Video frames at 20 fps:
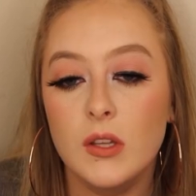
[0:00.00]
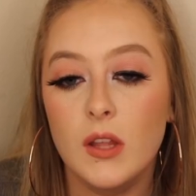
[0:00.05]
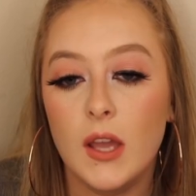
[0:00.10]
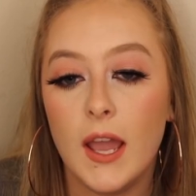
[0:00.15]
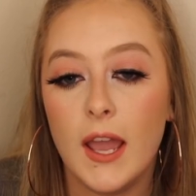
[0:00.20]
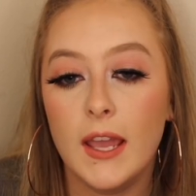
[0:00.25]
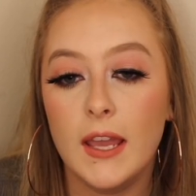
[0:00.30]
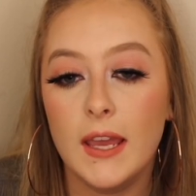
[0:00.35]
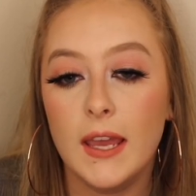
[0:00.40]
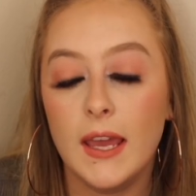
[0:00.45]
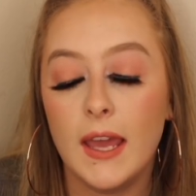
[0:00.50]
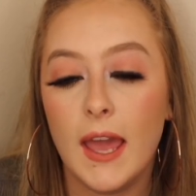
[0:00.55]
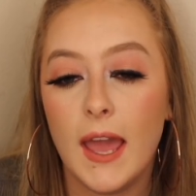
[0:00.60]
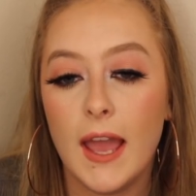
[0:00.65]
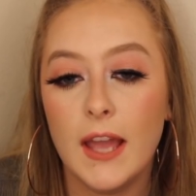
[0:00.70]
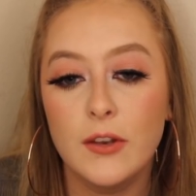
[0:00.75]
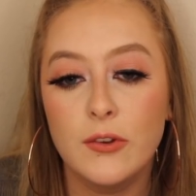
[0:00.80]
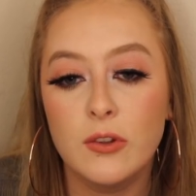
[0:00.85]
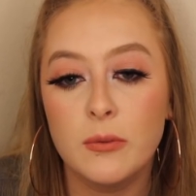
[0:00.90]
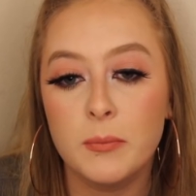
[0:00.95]
I
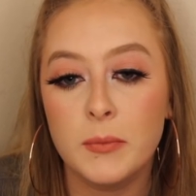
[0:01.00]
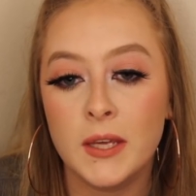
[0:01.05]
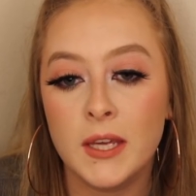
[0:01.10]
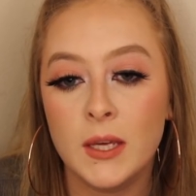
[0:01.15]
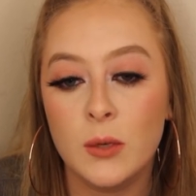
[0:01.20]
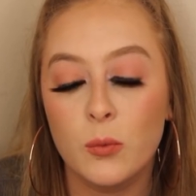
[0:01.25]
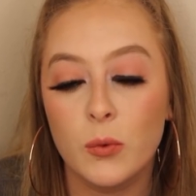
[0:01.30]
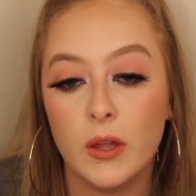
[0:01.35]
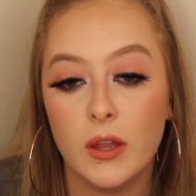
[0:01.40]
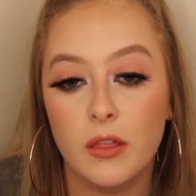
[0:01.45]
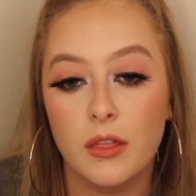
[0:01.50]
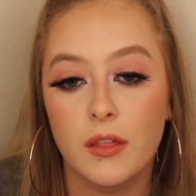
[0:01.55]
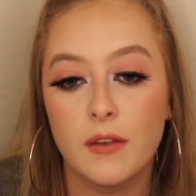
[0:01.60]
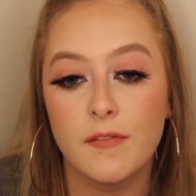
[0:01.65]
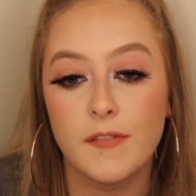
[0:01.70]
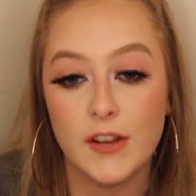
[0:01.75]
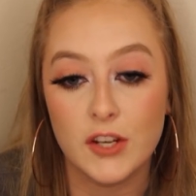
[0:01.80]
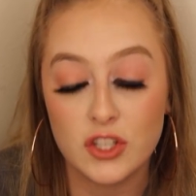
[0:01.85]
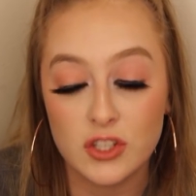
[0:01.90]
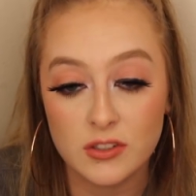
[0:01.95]
had to meet with
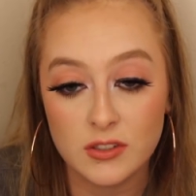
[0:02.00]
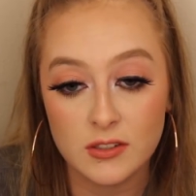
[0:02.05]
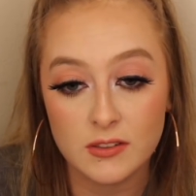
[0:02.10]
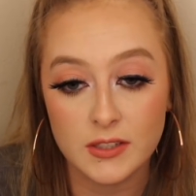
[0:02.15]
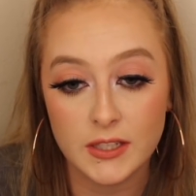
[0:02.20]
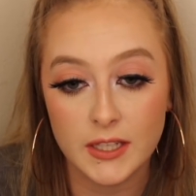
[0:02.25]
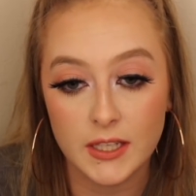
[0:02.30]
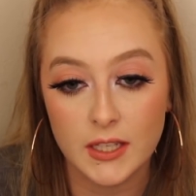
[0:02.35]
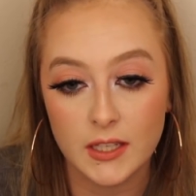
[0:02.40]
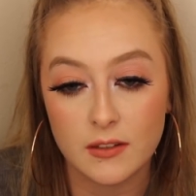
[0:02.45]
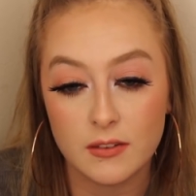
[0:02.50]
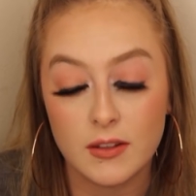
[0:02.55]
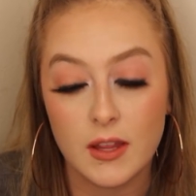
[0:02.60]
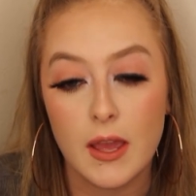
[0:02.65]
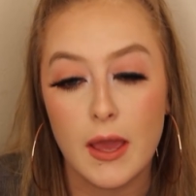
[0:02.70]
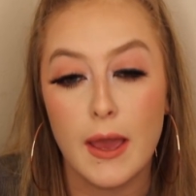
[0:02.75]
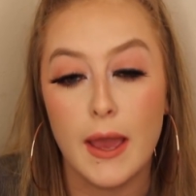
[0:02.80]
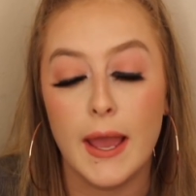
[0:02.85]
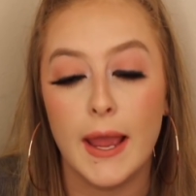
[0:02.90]
infectious disease.